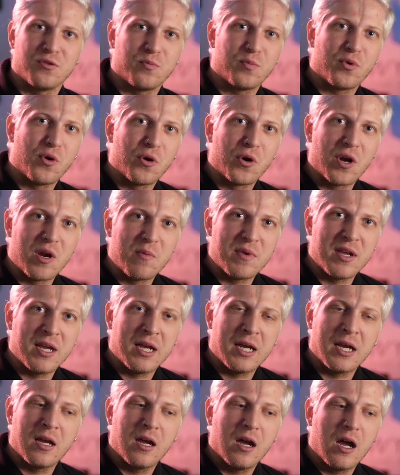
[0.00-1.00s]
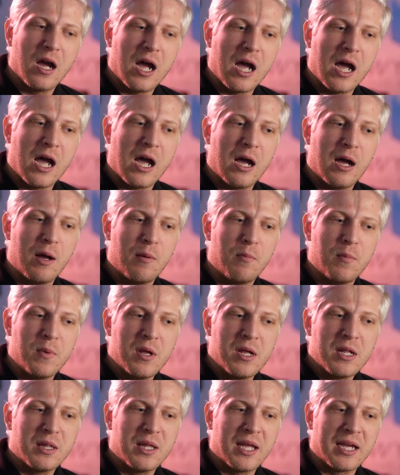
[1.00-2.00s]
or programming
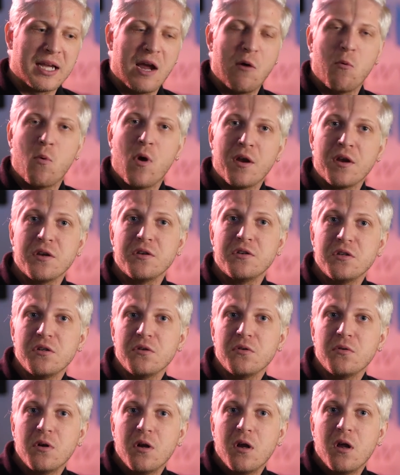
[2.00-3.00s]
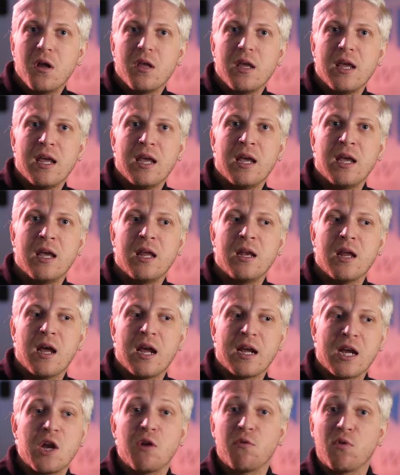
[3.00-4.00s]
like I wanted to, and
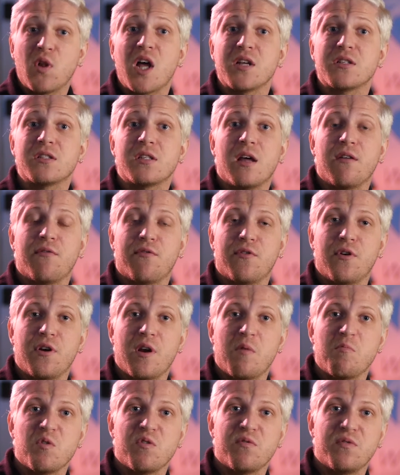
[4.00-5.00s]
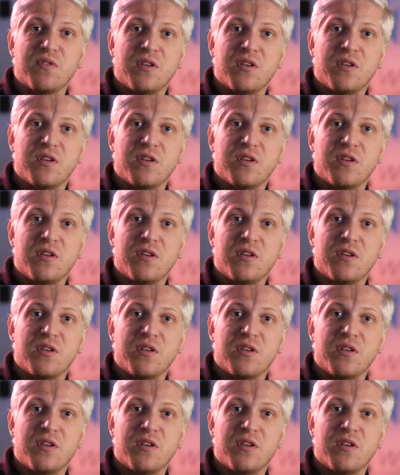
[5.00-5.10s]
I kind of lost that for a number of